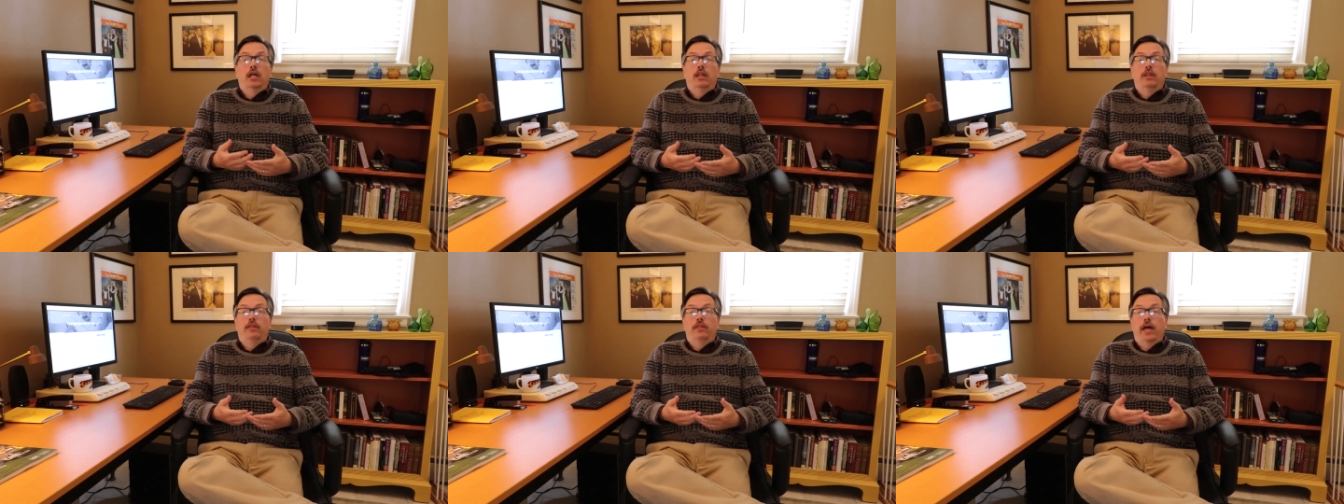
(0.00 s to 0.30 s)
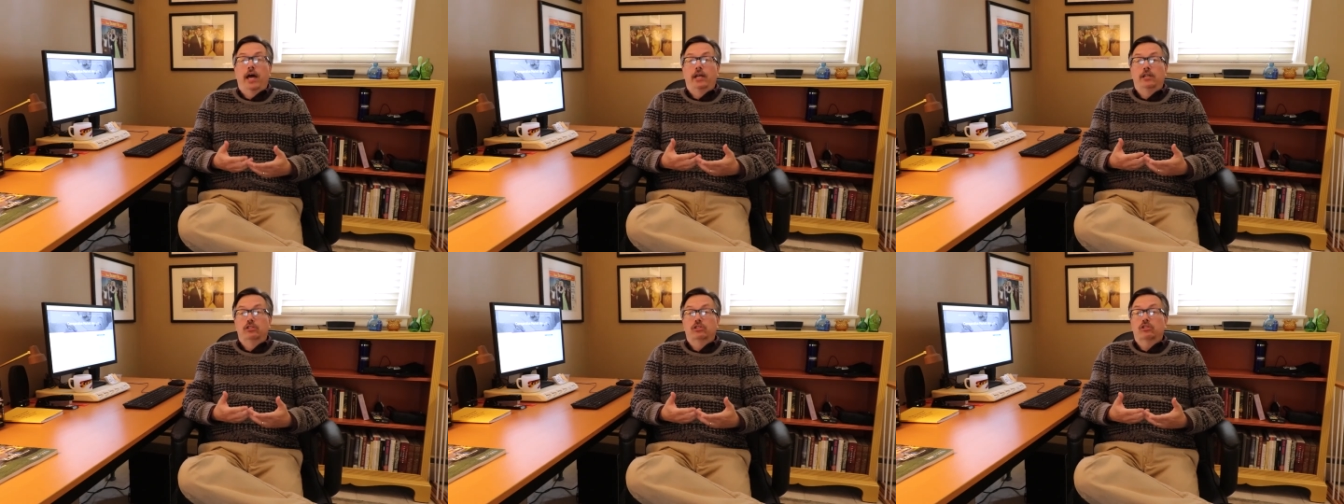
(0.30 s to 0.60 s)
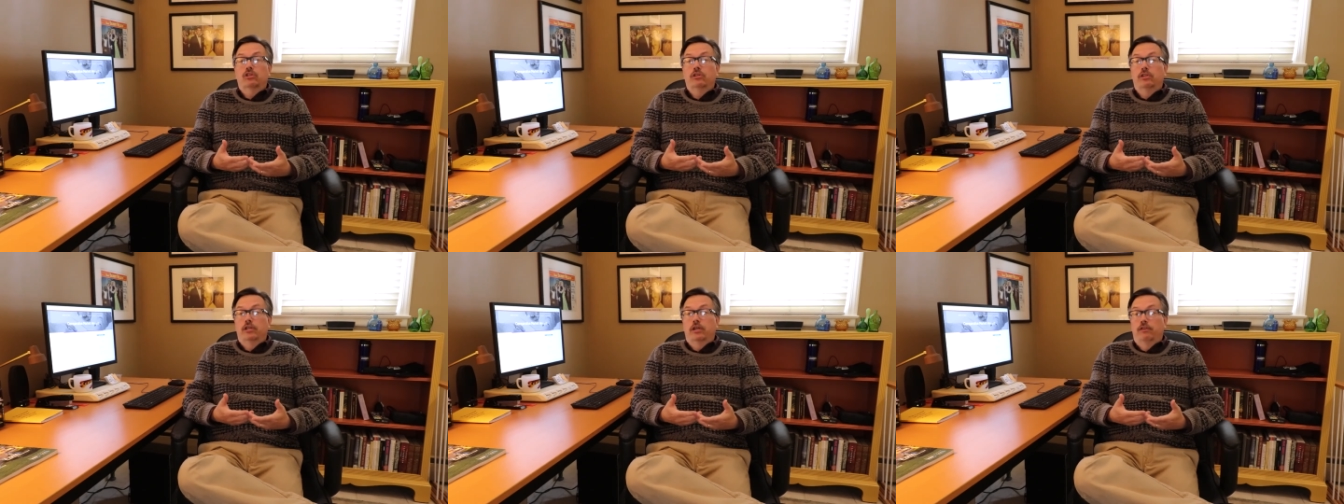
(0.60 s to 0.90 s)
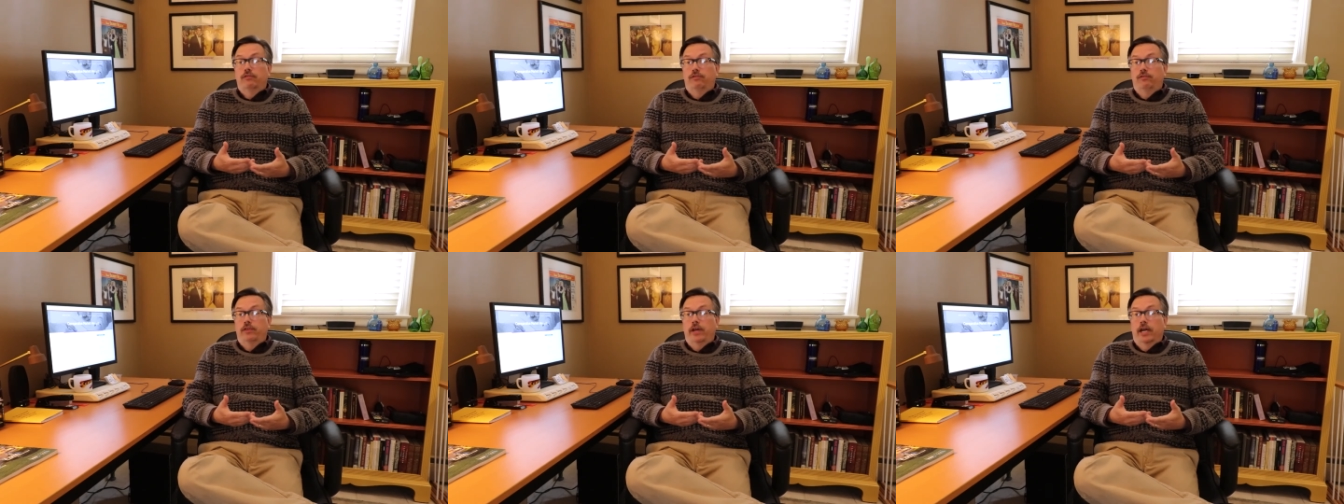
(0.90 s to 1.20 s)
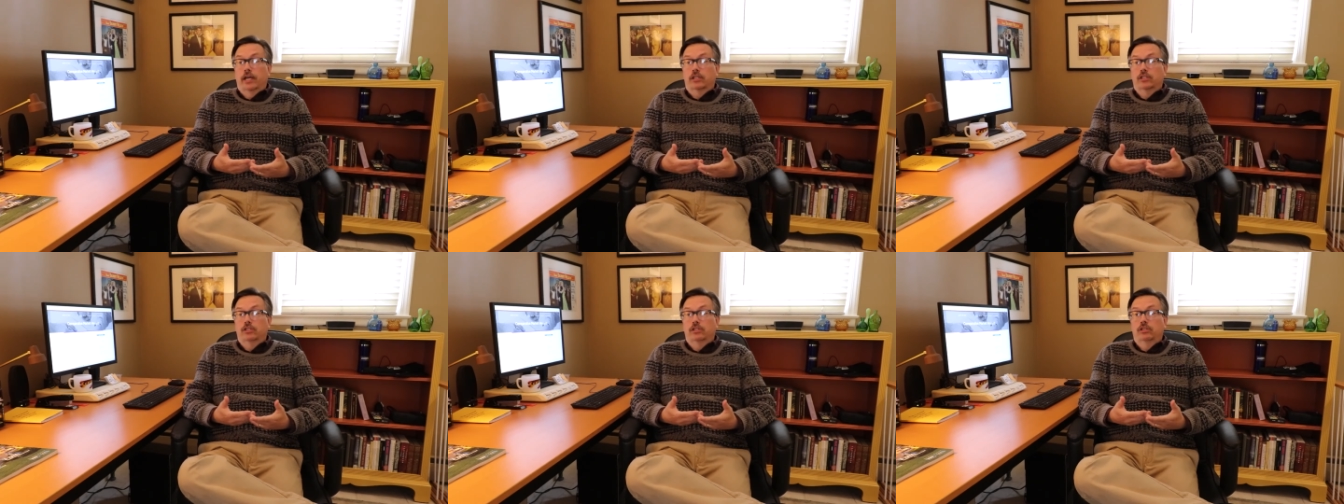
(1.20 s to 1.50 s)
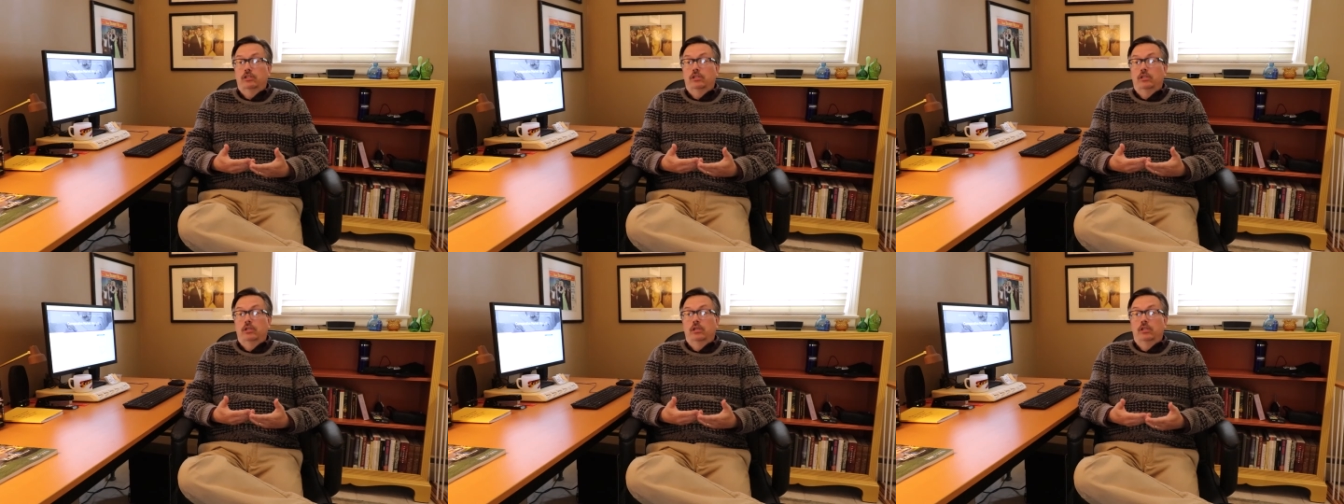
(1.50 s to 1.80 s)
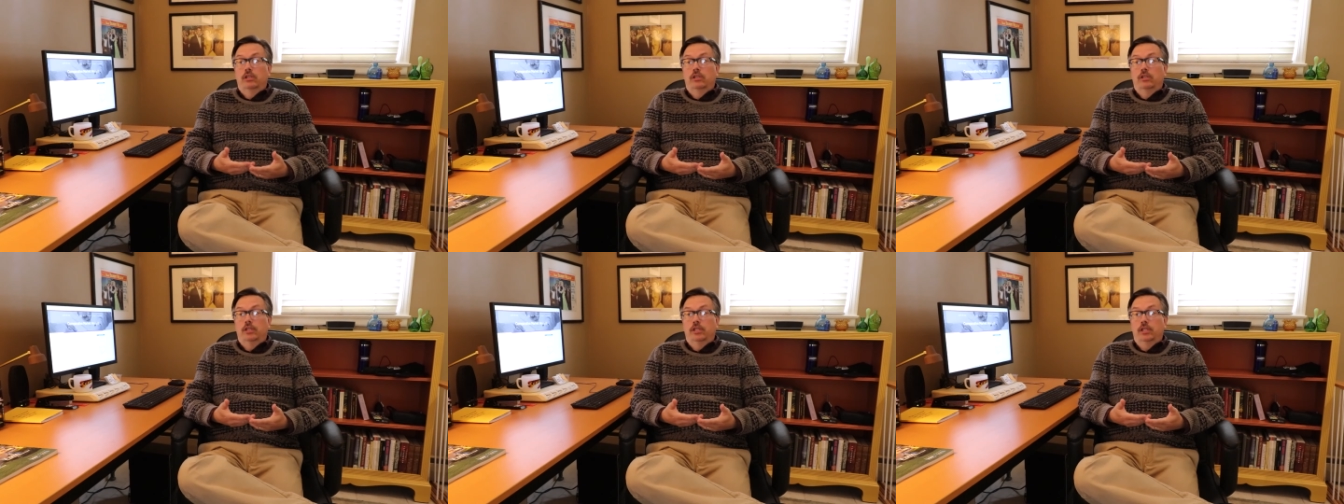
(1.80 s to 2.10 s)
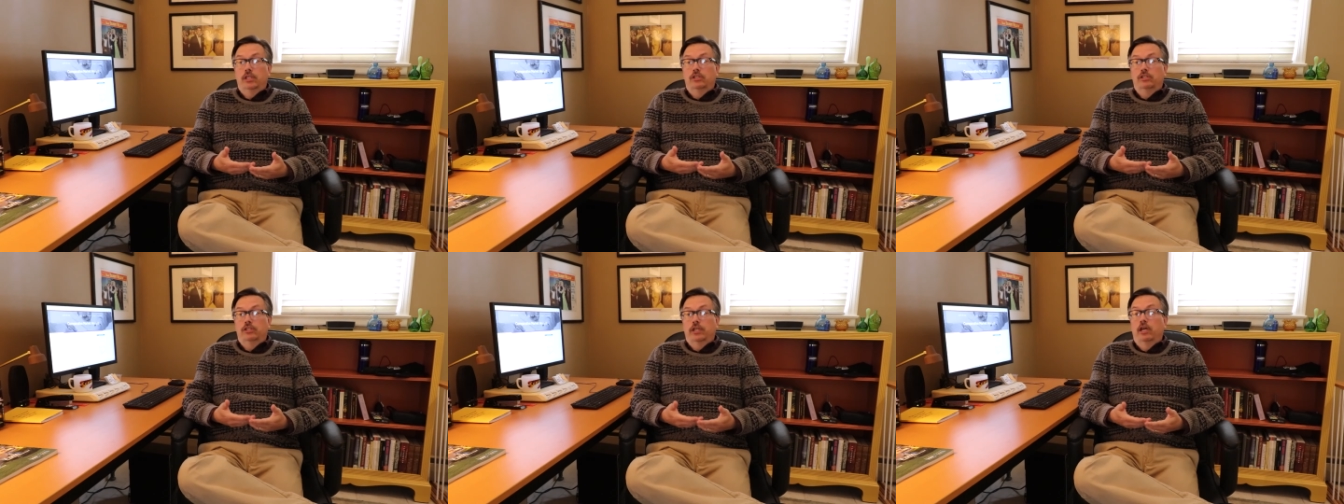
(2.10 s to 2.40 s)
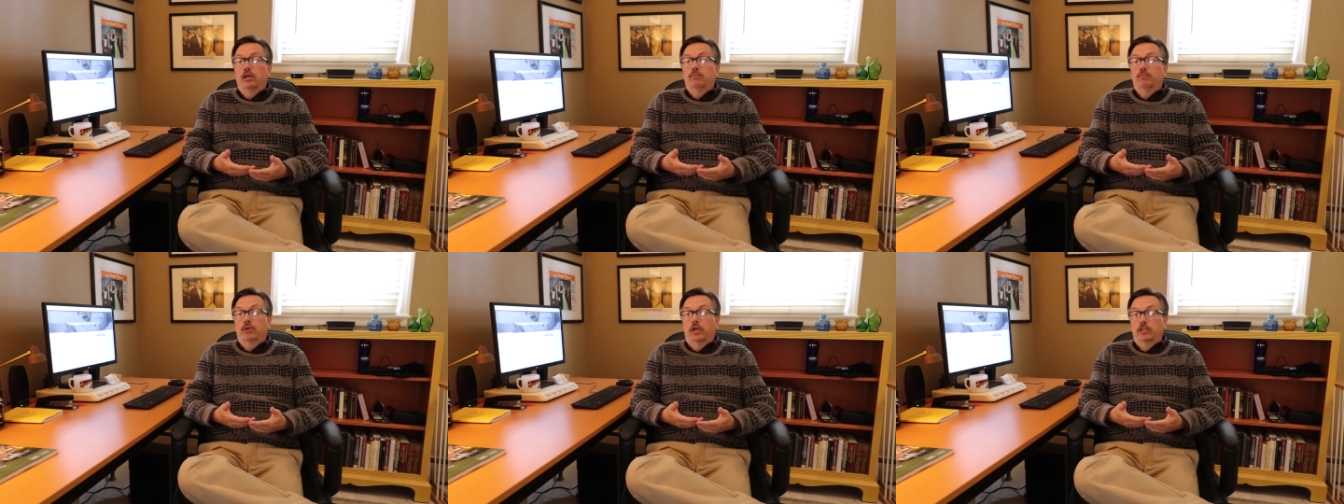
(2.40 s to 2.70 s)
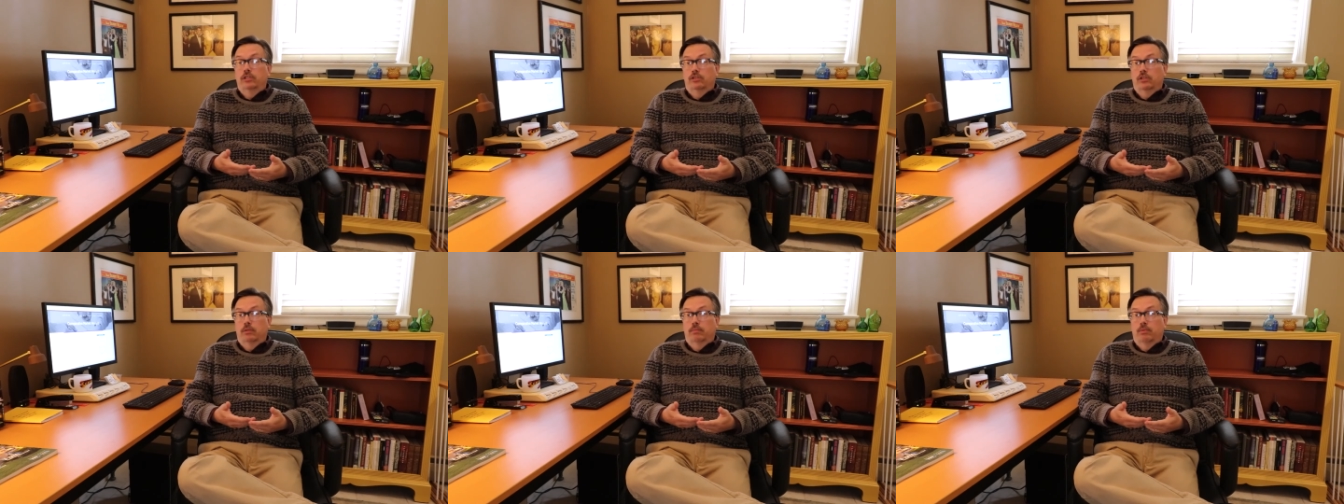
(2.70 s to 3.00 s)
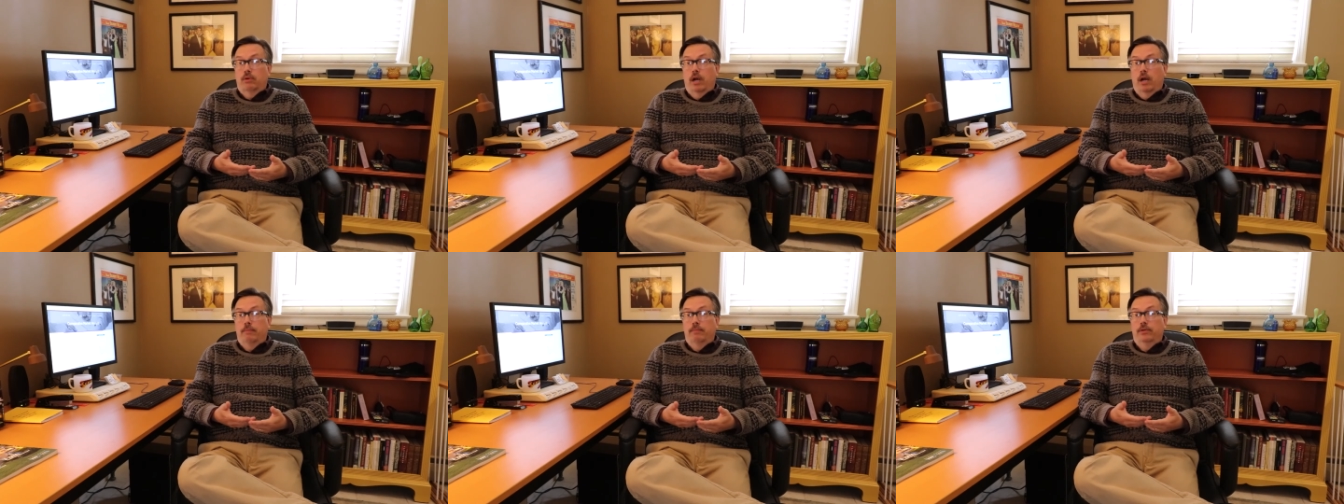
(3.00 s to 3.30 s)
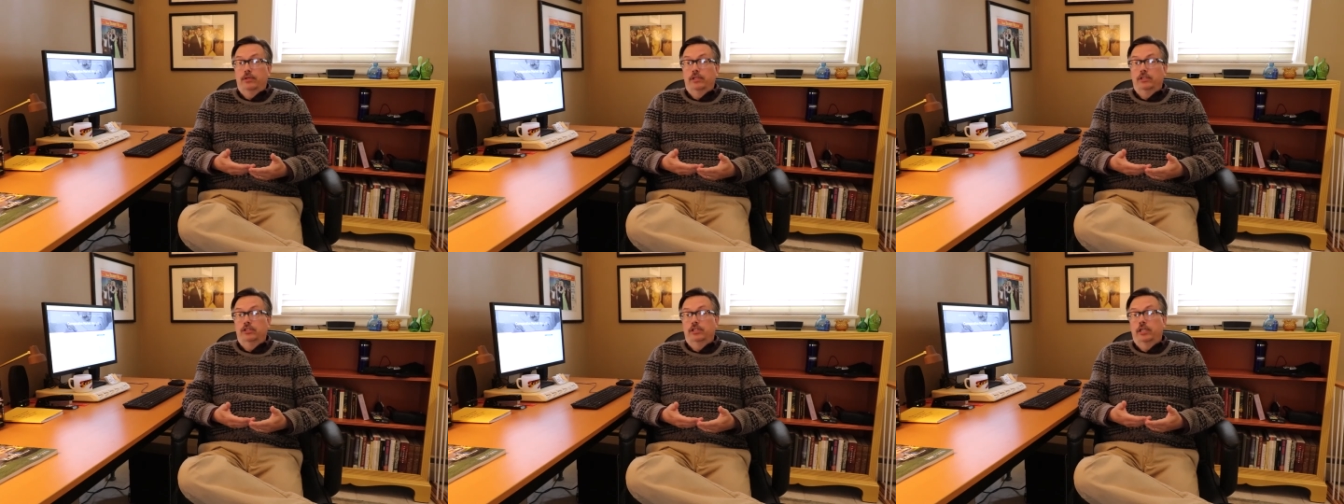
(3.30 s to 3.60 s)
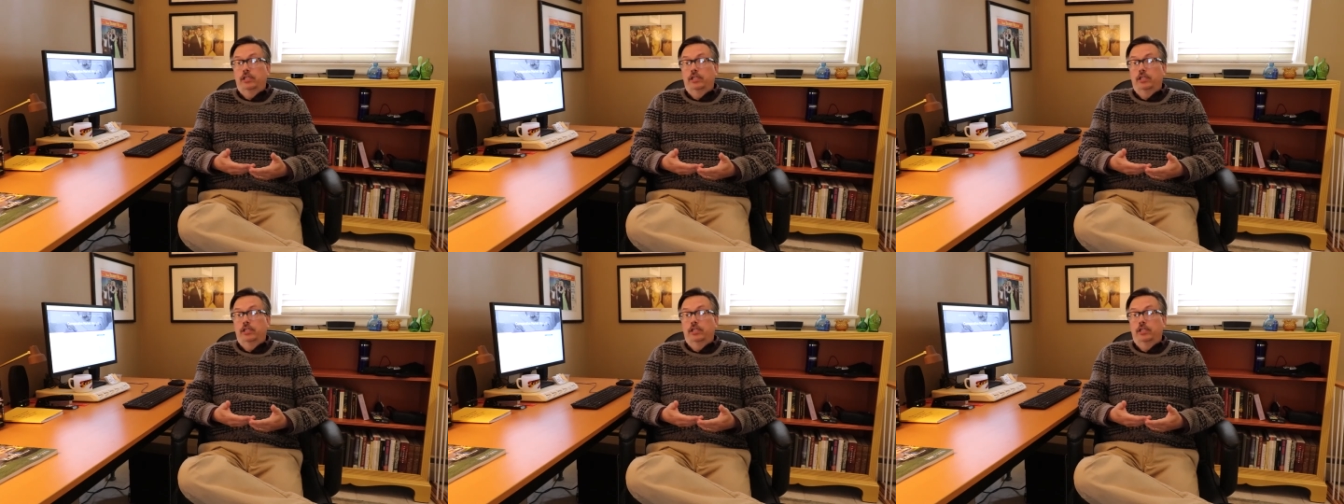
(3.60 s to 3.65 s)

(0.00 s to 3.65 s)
that is going to affect the sale price of the properties,